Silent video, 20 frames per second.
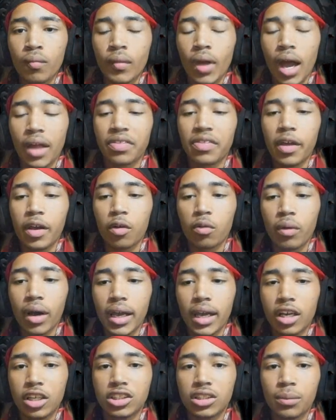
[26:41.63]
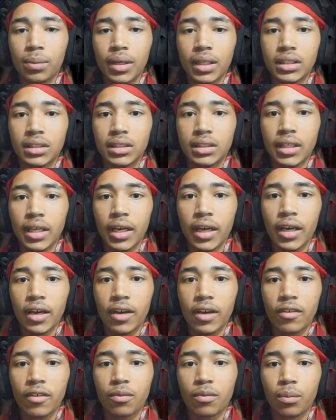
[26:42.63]
I think right here should be a save
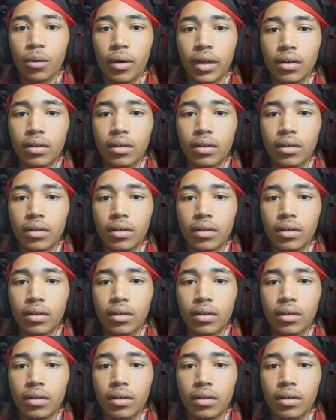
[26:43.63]
point.